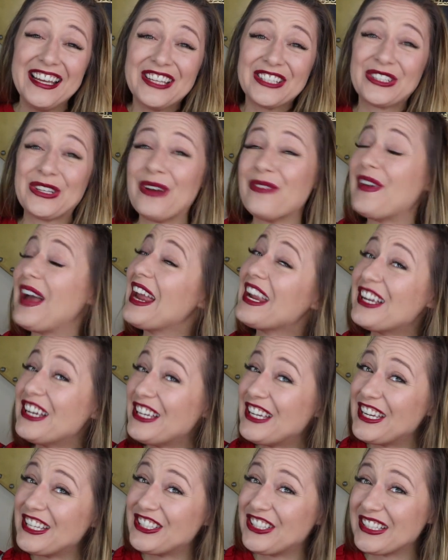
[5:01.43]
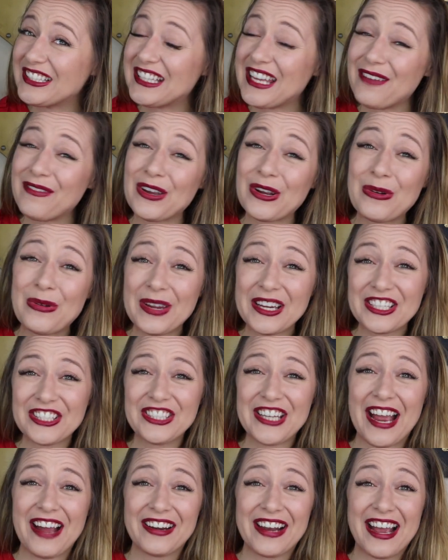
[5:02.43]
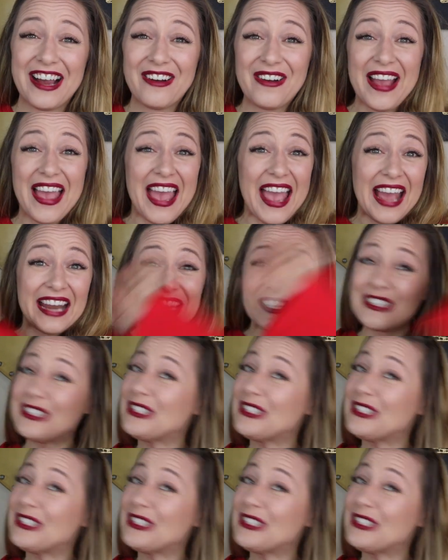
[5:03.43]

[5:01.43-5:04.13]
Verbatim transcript: So if I could, just give a quick shout out and a